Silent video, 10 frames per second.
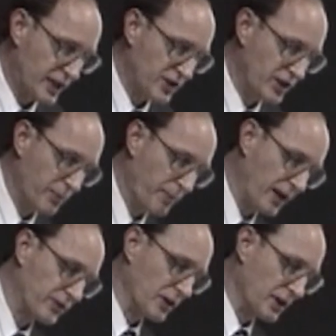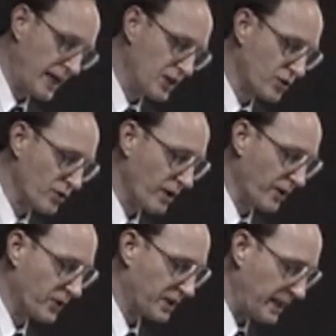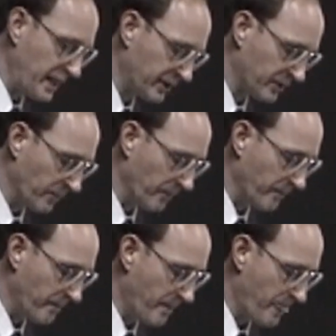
teaching about the nature of the kingdom.